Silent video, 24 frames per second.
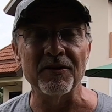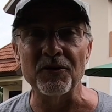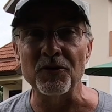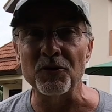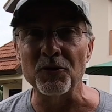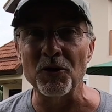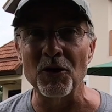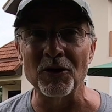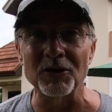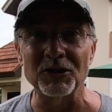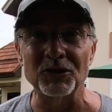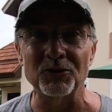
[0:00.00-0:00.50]

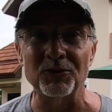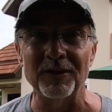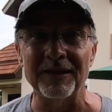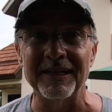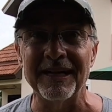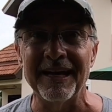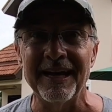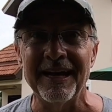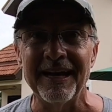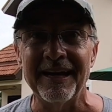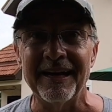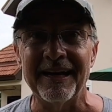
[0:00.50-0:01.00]

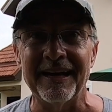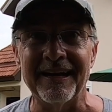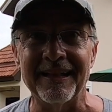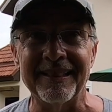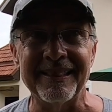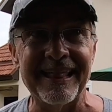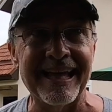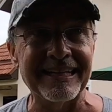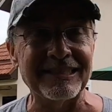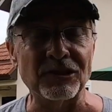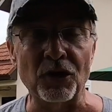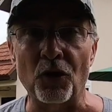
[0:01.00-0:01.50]
nursery
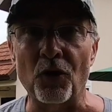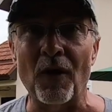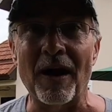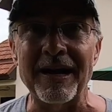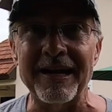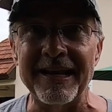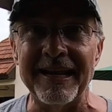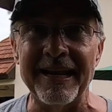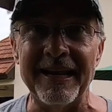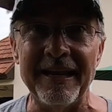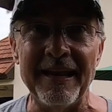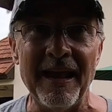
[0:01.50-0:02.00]
that's
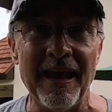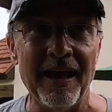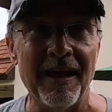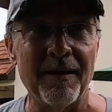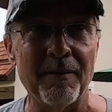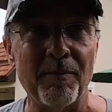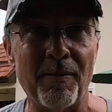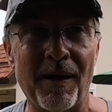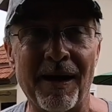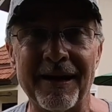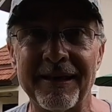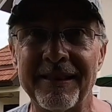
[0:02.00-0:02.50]
accredited
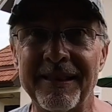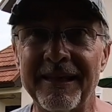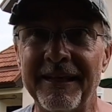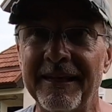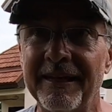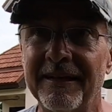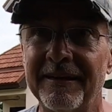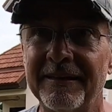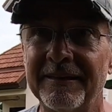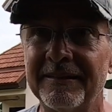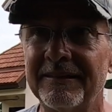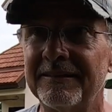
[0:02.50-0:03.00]
by
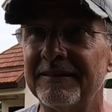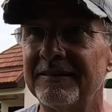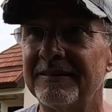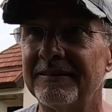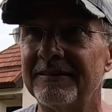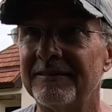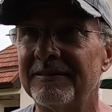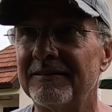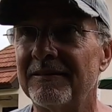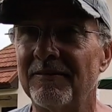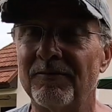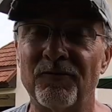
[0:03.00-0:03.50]

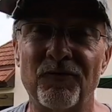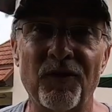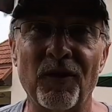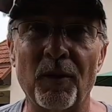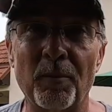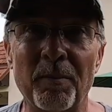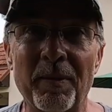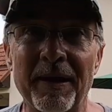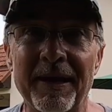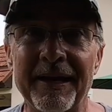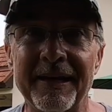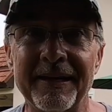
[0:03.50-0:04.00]
the
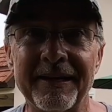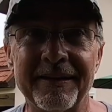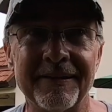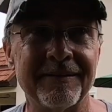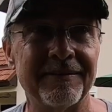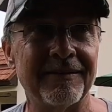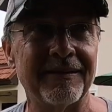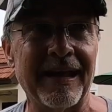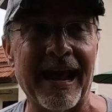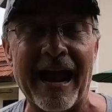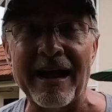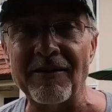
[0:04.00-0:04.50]

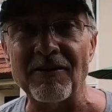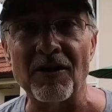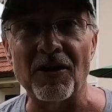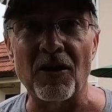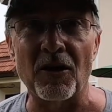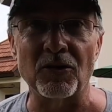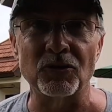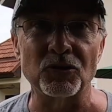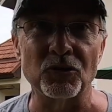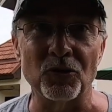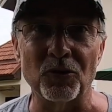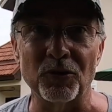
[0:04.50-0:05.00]
Philippine
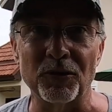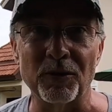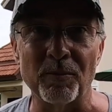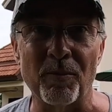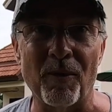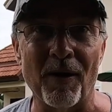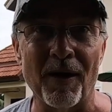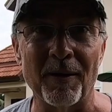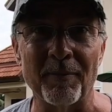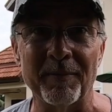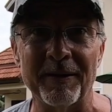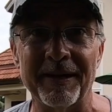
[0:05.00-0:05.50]
Agricultural
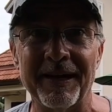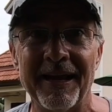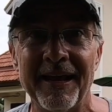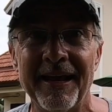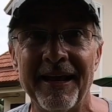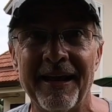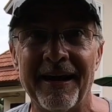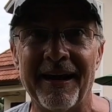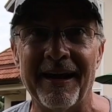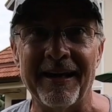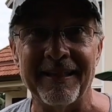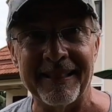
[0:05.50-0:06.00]
Department.
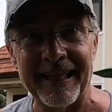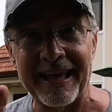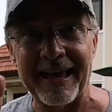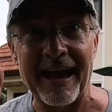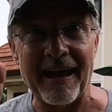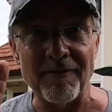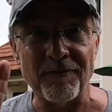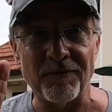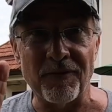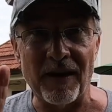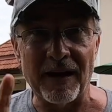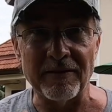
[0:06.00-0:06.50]
They
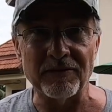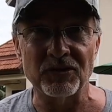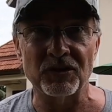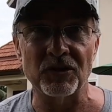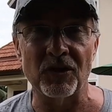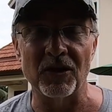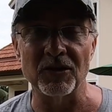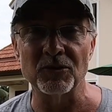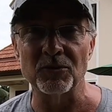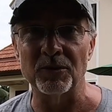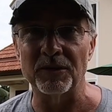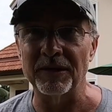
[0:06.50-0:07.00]
got 5
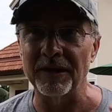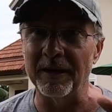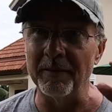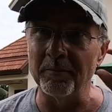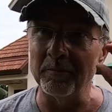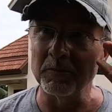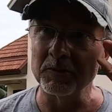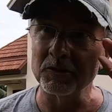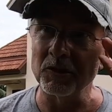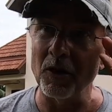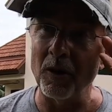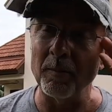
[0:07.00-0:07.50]
stars with
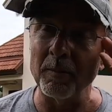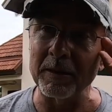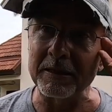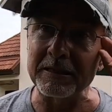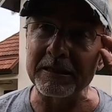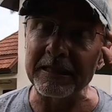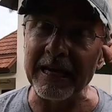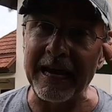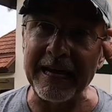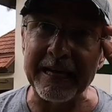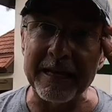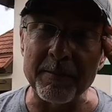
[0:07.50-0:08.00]
them, so I'm
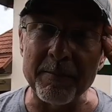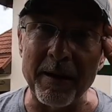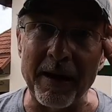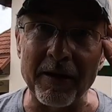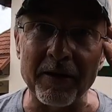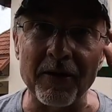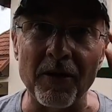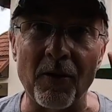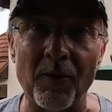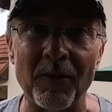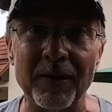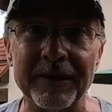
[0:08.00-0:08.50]
excited
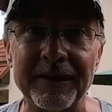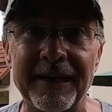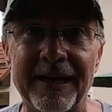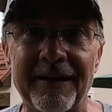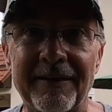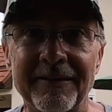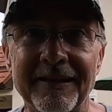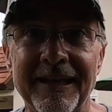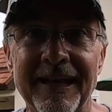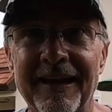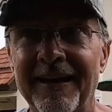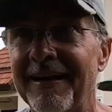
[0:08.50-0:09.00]
about going
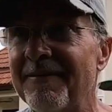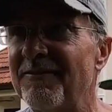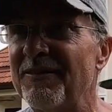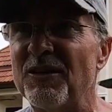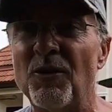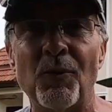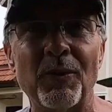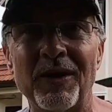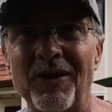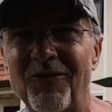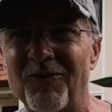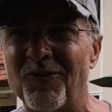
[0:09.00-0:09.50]
down there, even
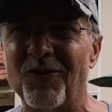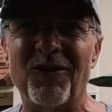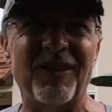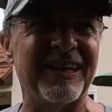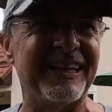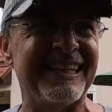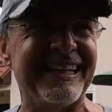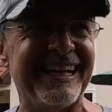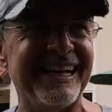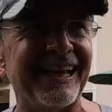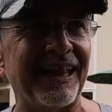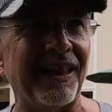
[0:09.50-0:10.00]
though we don't
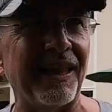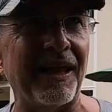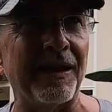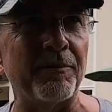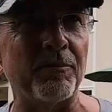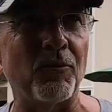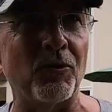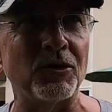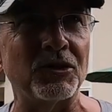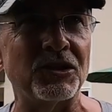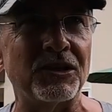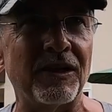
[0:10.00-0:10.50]
really need a lot
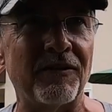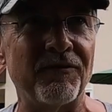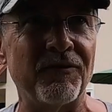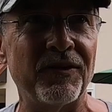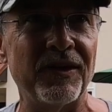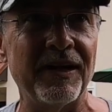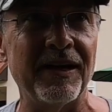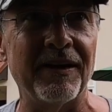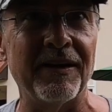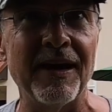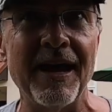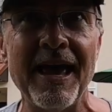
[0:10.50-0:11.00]
more stuff
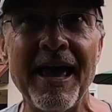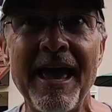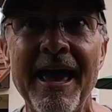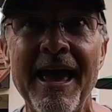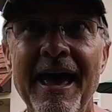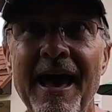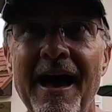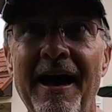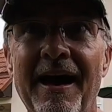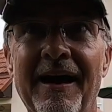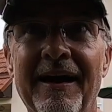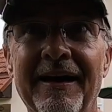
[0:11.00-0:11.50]
here.
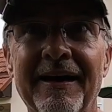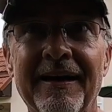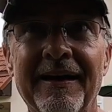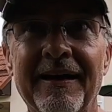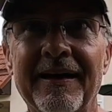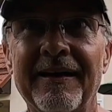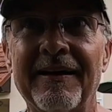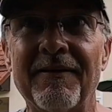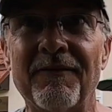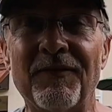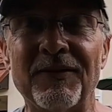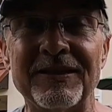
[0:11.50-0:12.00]

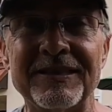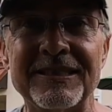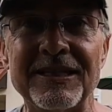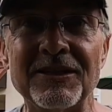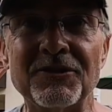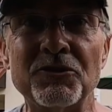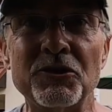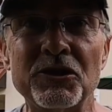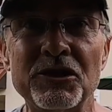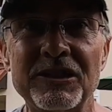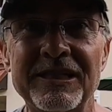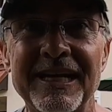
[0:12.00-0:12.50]
If it's
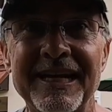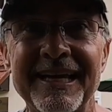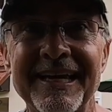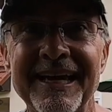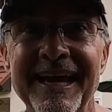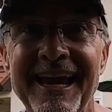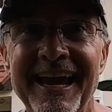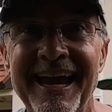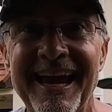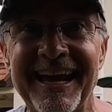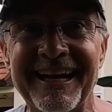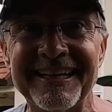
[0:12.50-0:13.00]
interesting
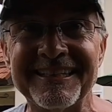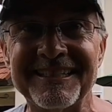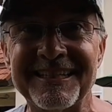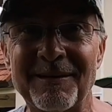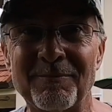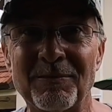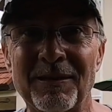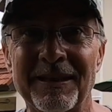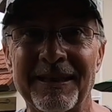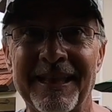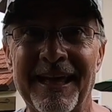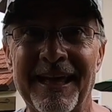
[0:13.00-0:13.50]
and it's
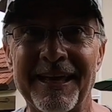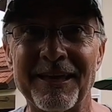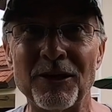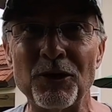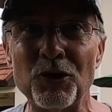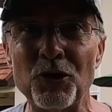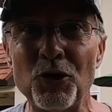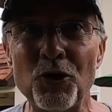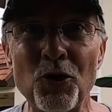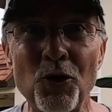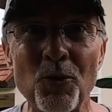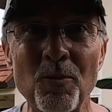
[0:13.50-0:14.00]
something that
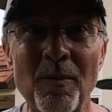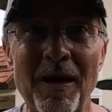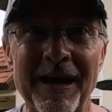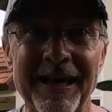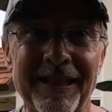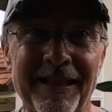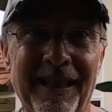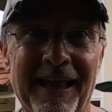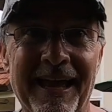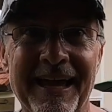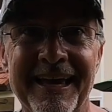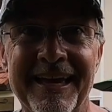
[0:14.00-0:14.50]
you
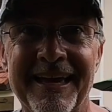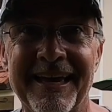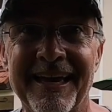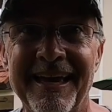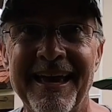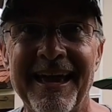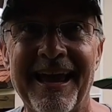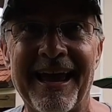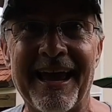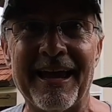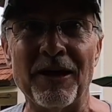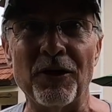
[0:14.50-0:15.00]
might like
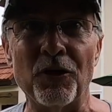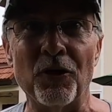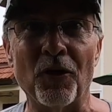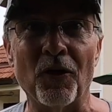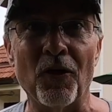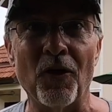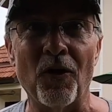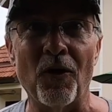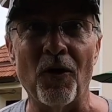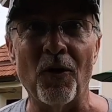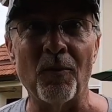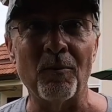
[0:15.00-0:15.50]
at your
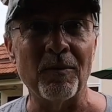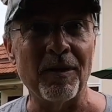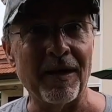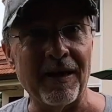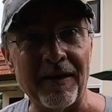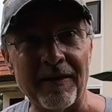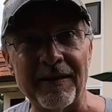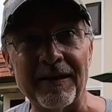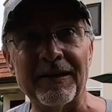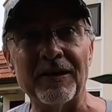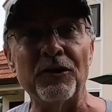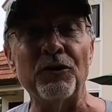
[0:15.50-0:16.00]
home
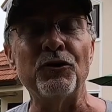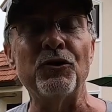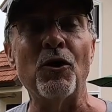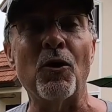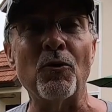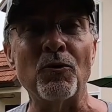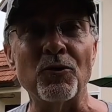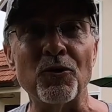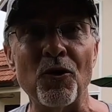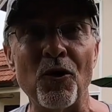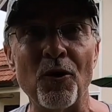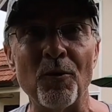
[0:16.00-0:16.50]
and you
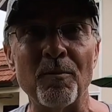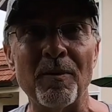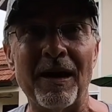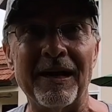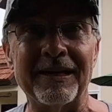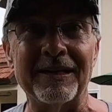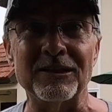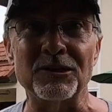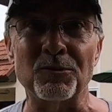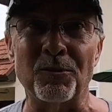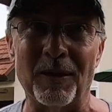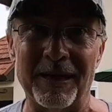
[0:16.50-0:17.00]
don't know
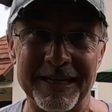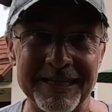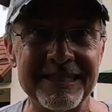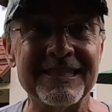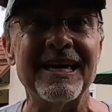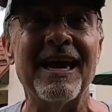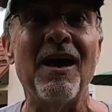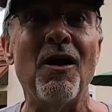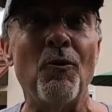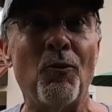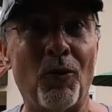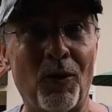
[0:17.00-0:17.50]
about this place,
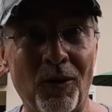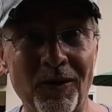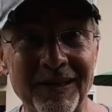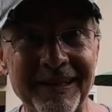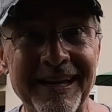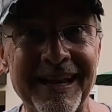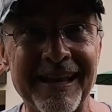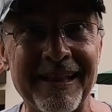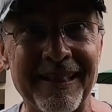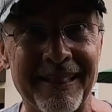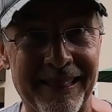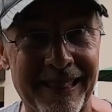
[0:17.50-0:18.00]

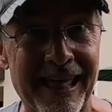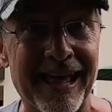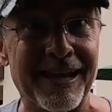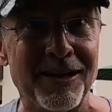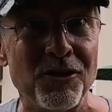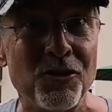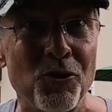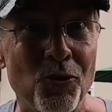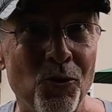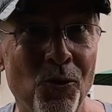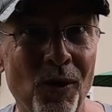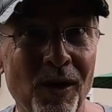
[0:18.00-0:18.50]
well, then
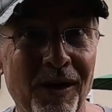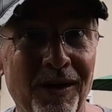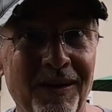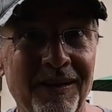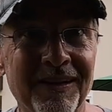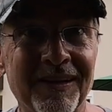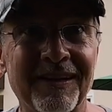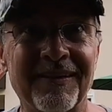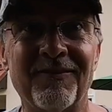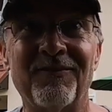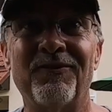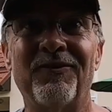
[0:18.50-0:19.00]
you
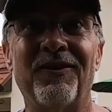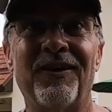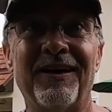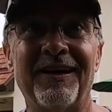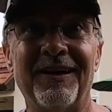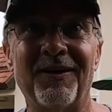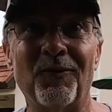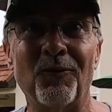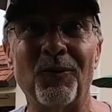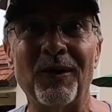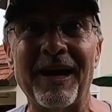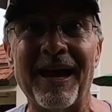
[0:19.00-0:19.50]
will if
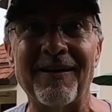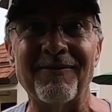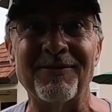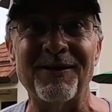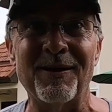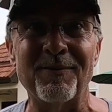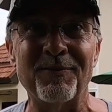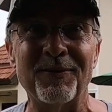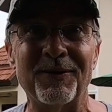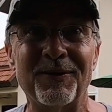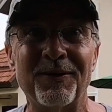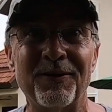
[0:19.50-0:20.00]
we have an
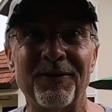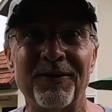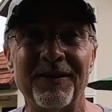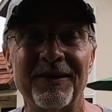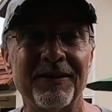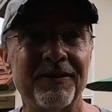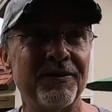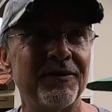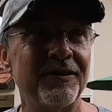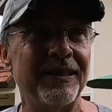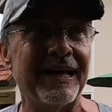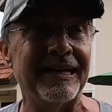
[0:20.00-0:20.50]
opportunity
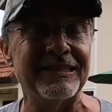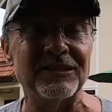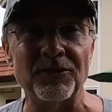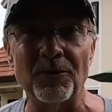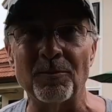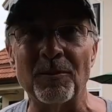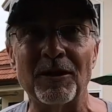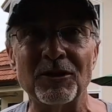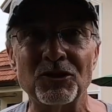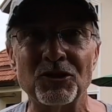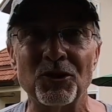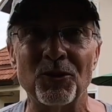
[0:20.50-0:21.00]
to do that. So
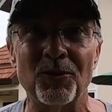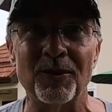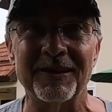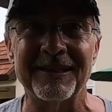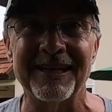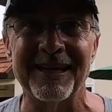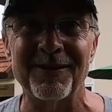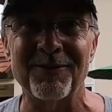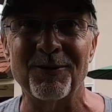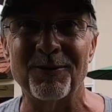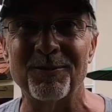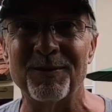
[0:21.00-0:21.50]
I'm not sure what
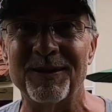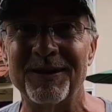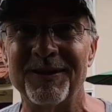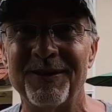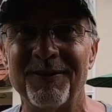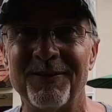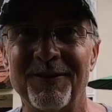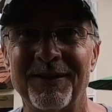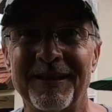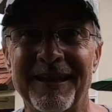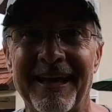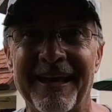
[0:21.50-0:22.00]
day we'll be
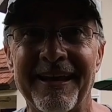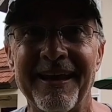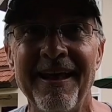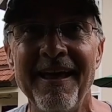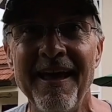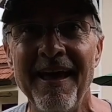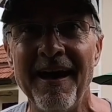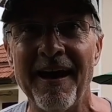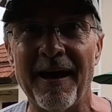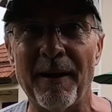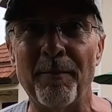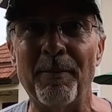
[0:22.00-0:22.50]
doing that,
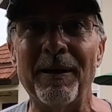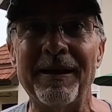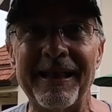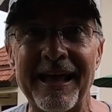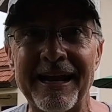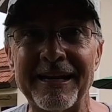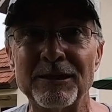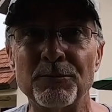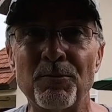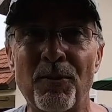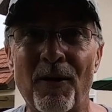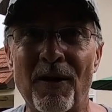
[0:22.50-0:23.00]
but
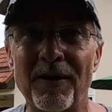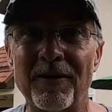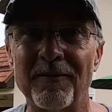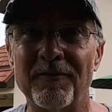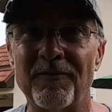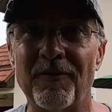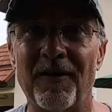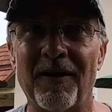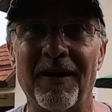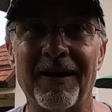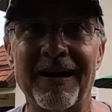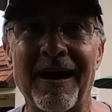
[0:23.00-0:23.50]
that is part
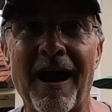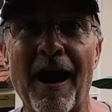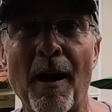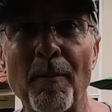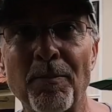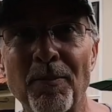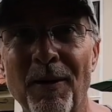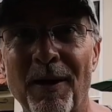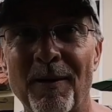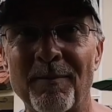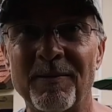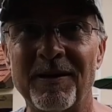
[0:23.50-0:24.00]
of our
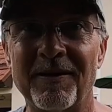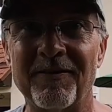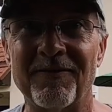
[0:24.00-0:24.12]
upcoming